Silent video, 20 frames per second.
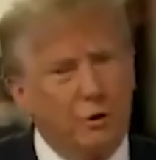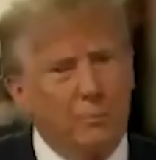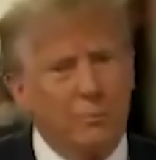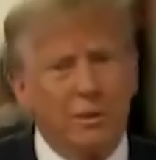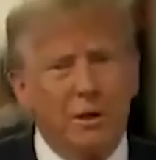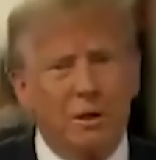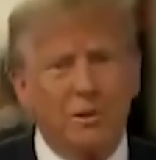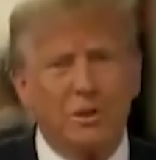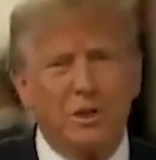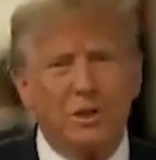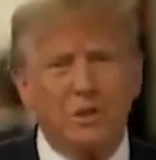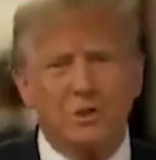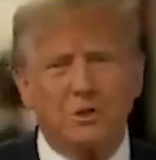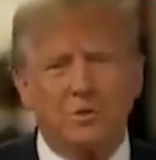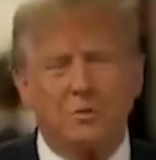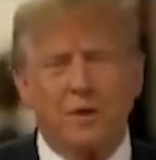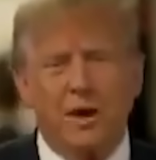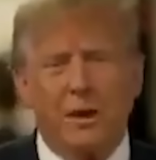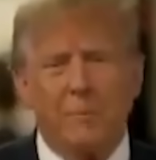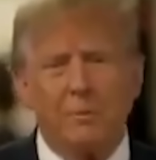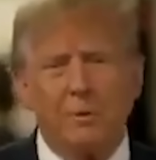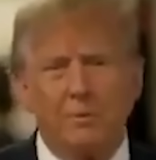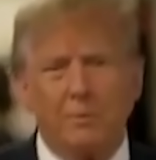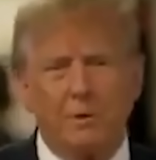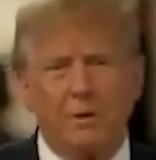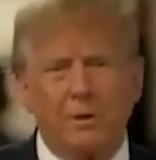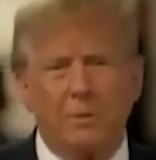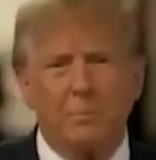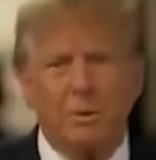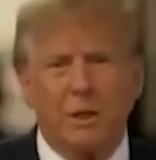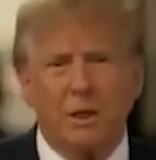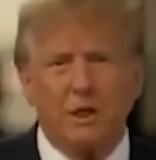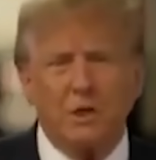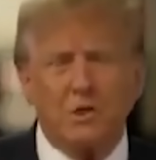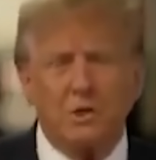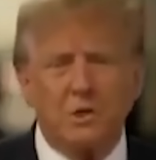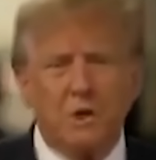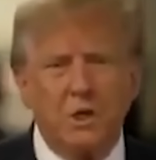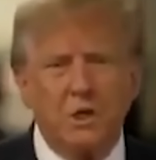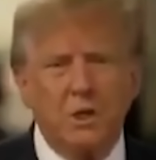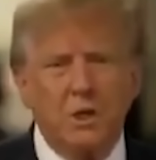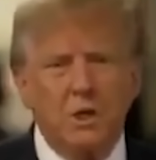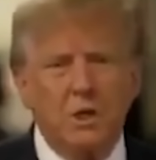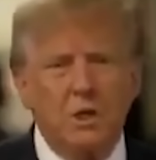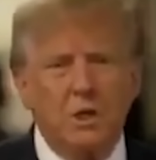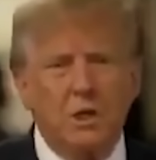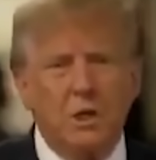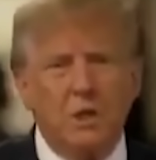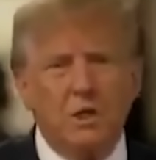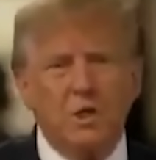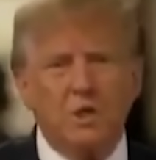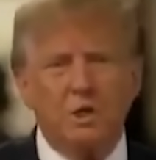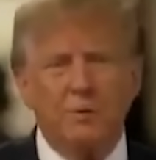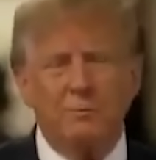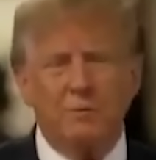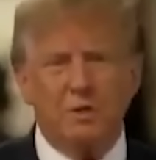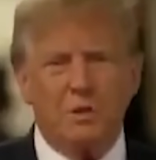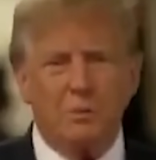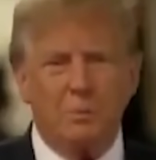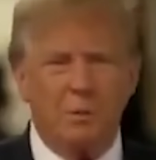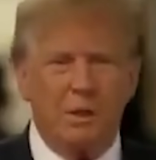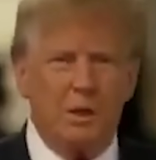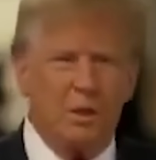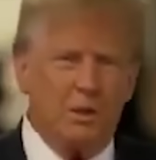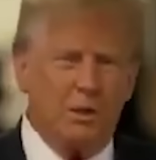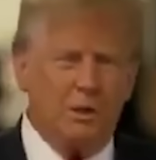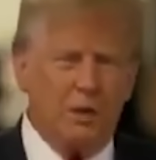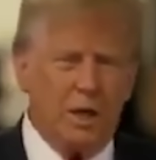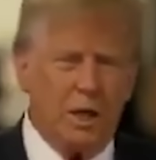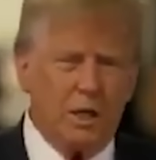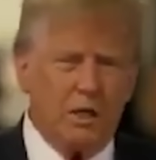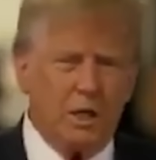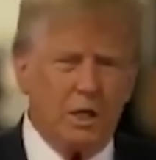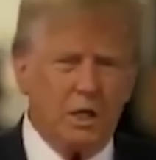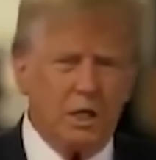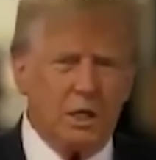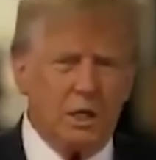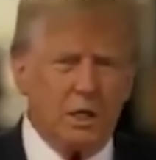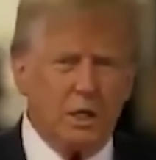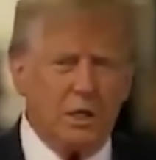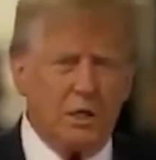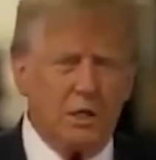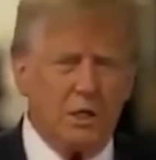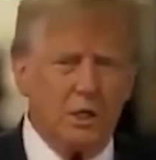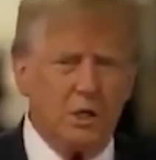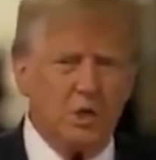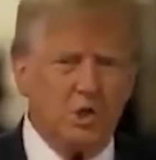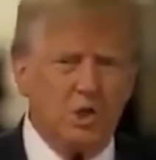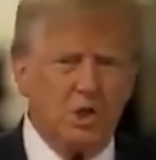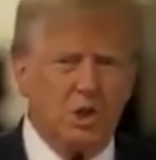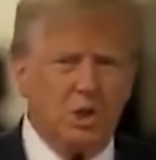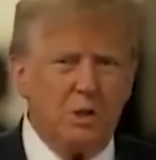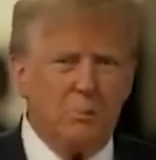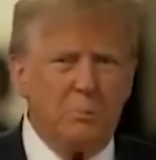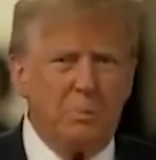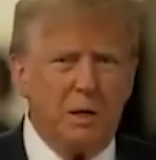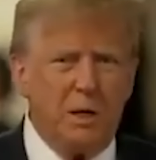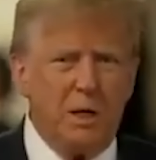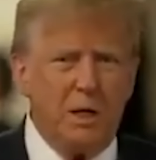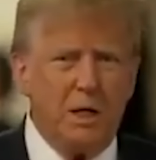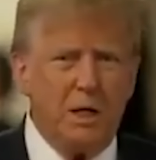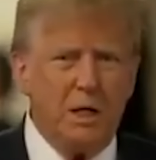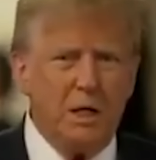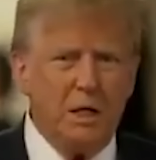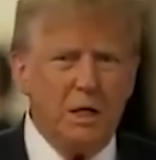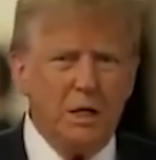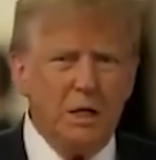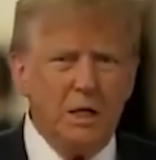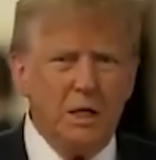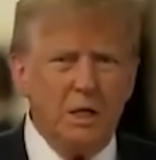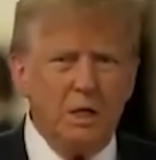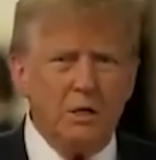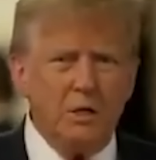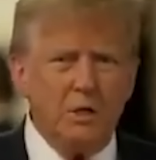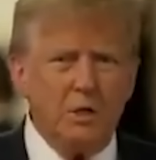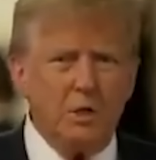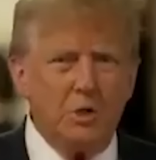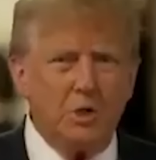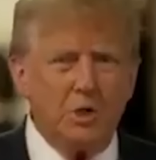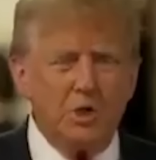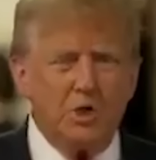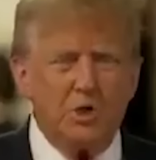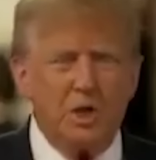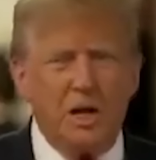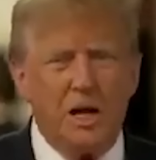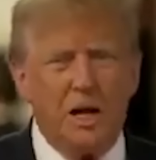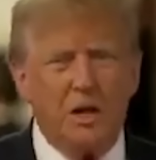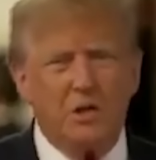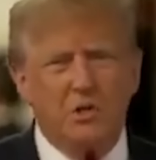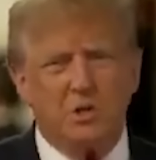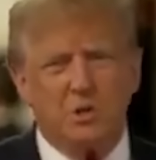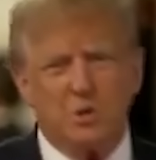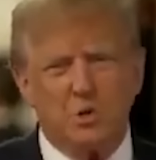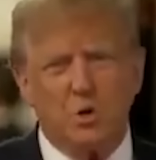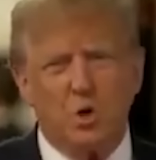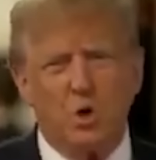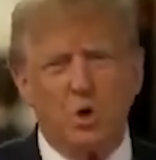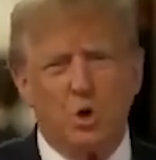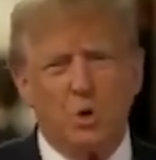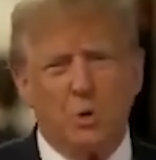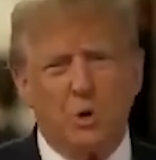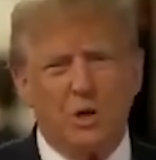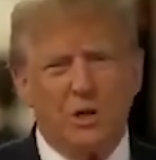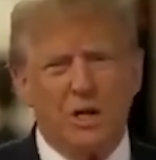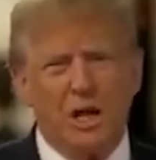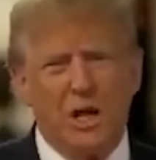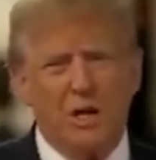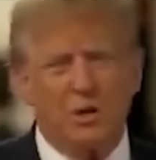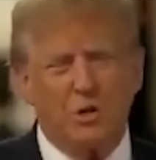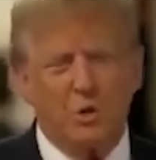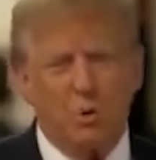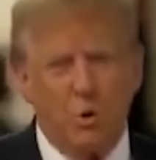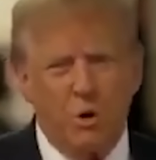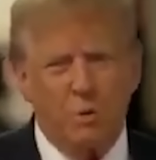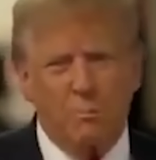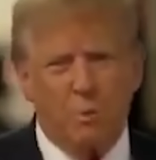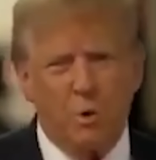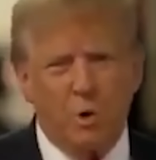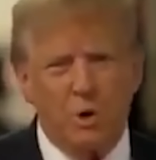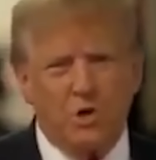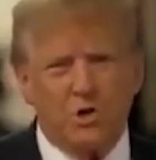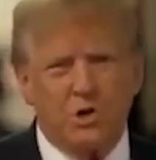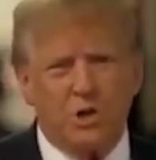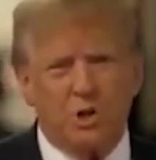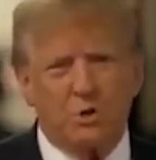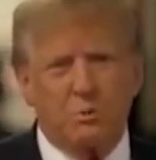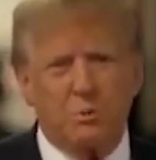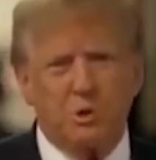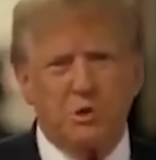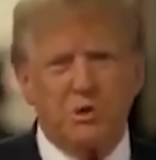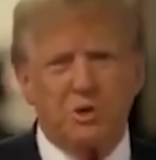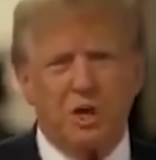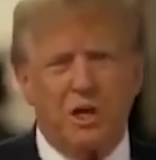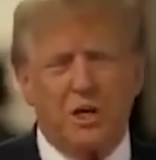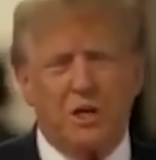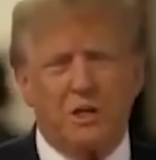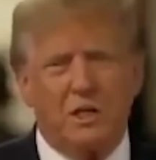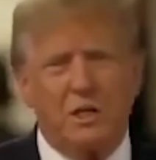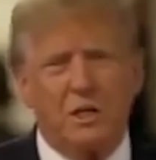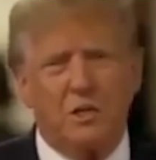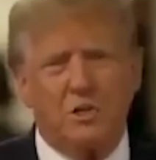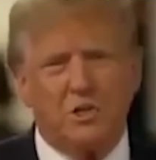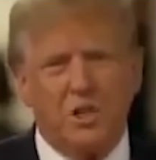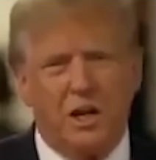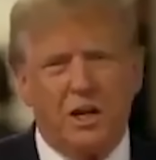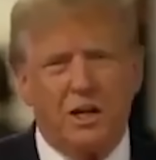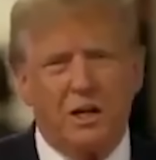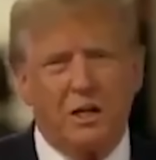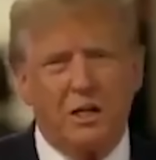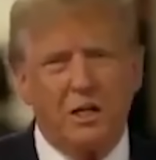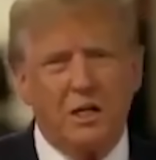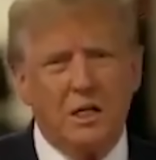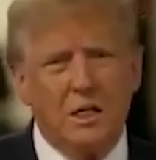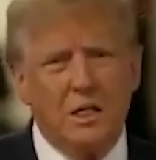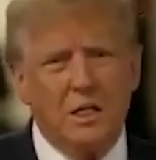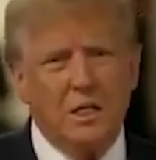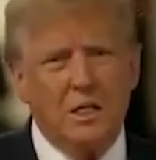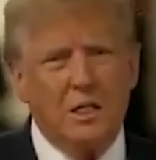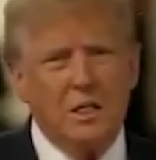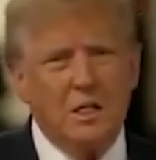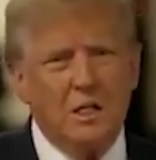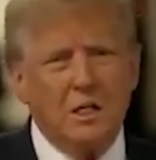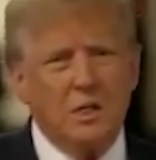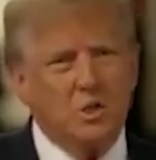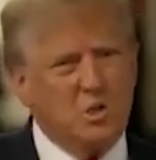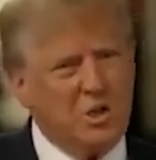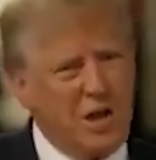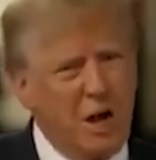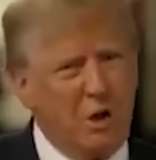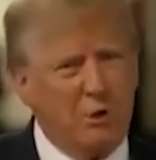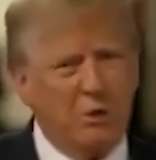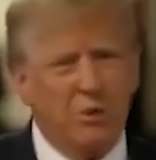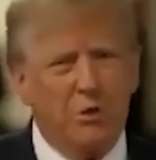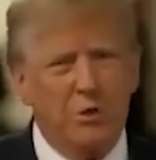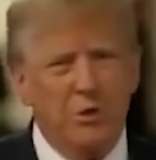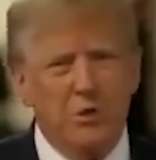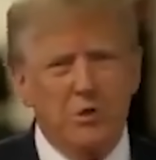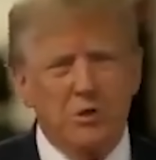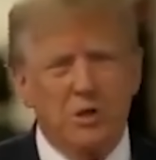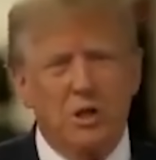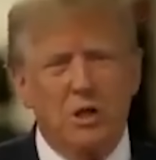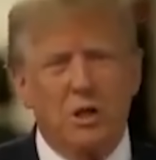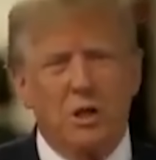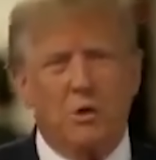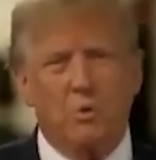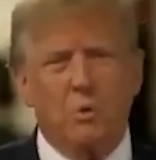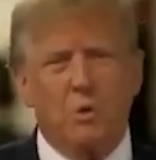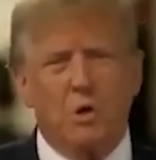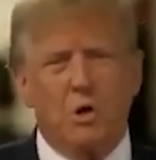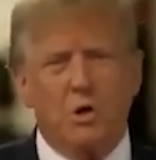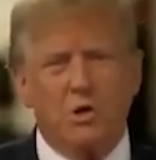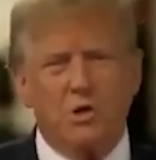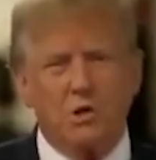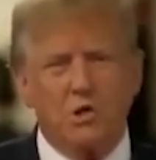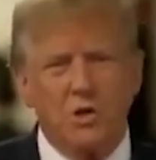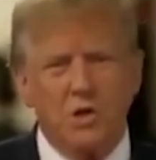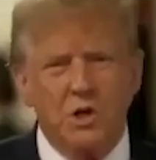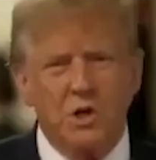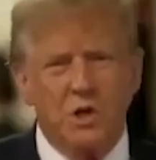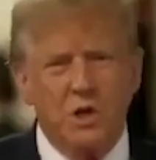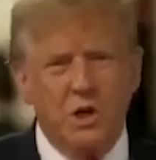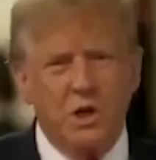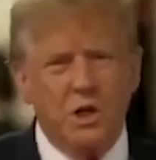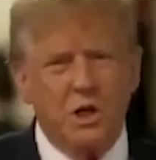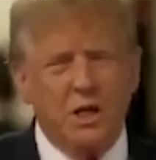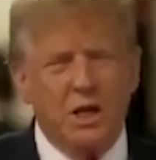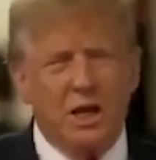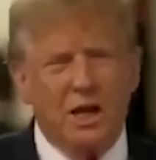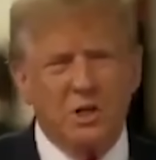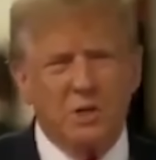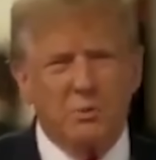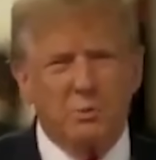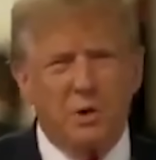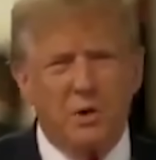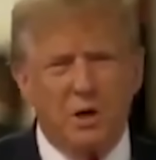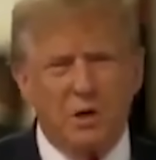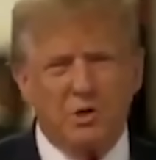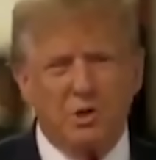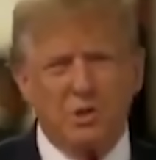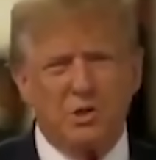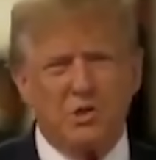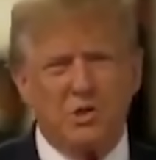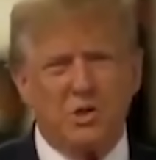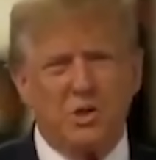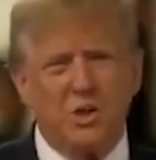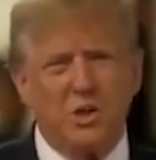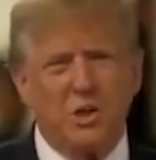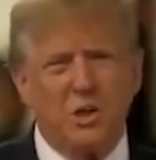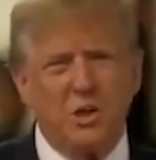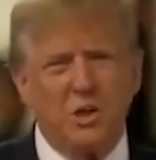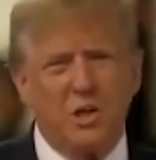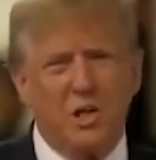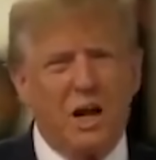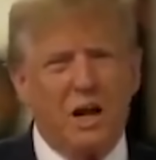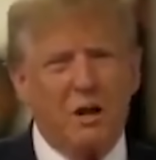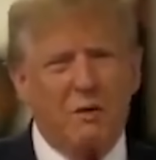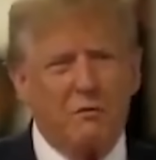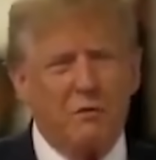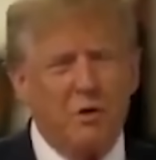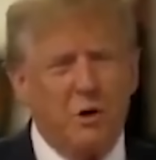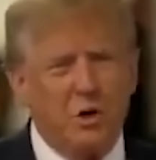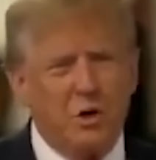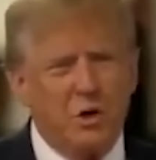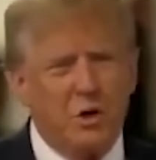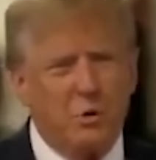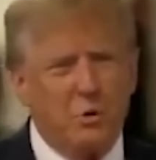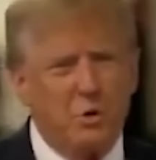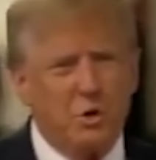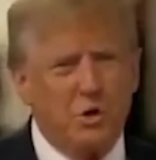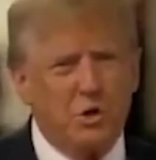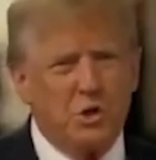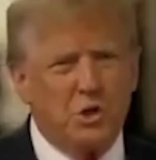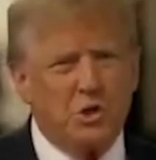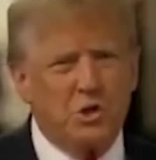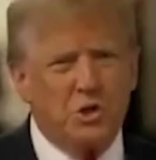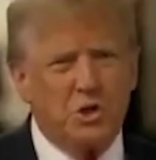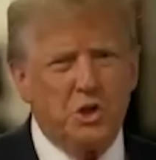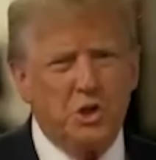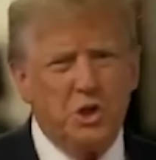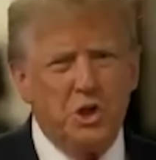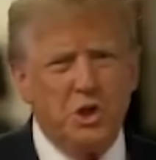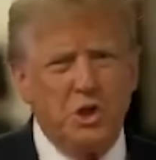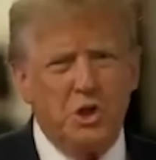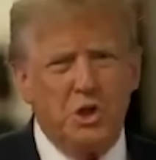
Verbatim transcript: very big things have happened, but the biggest seems to be that uh, the GDP just announced all the way down to 1.6 percent, and it's heading south. It's going to get worse gas prices in California were just